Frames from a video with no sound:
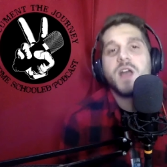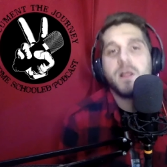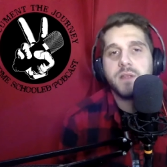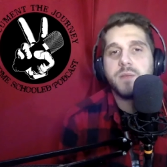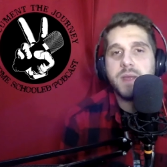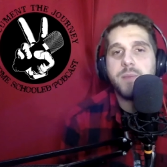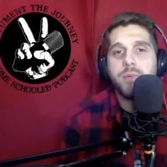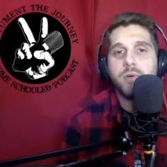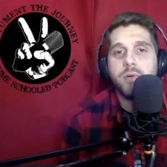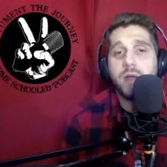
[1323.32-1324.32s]
telling
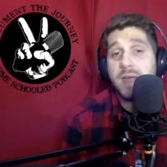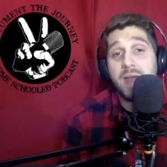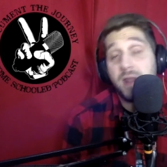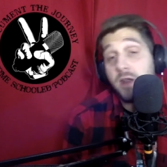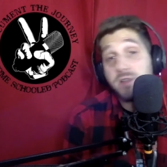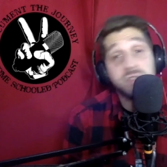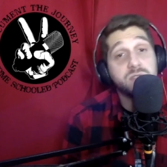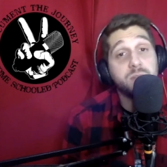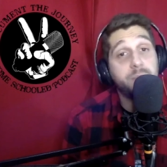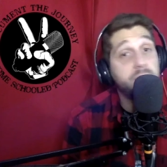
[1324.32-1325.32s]
people, and again, it
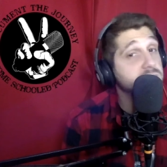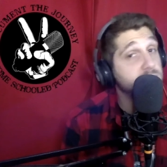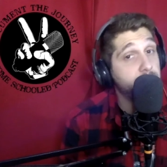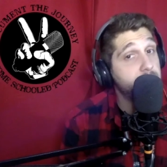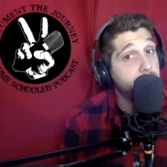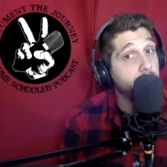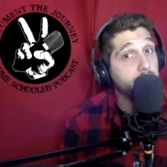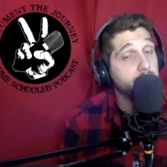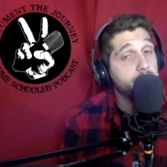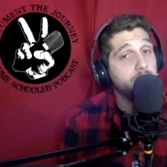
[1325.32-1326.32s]
also depends on the
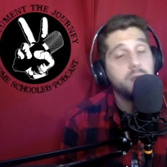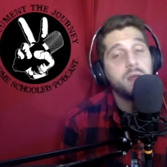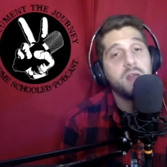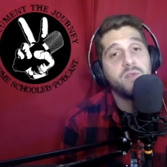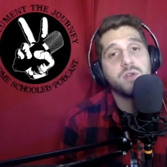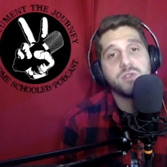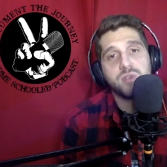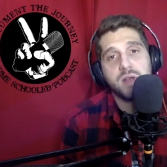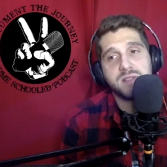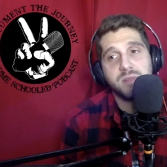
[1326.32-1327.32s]
people, if you can
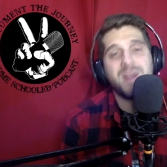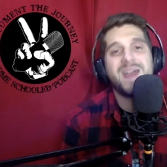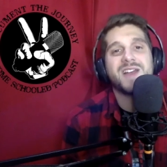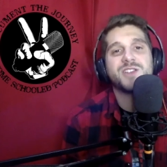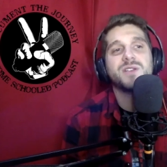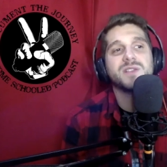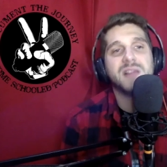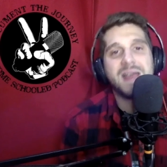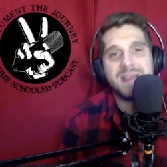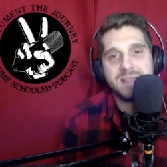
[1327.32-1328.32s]
trust them, but I actually
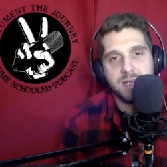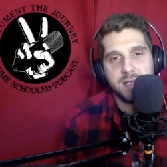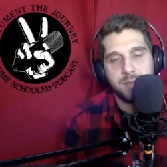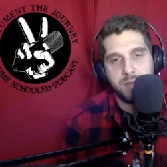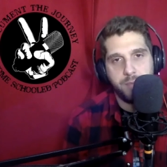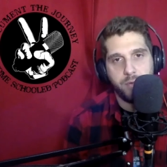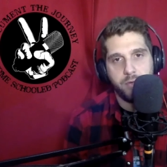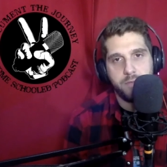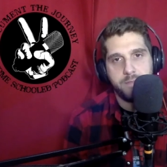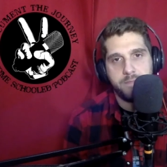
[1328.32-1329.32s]
like telling people.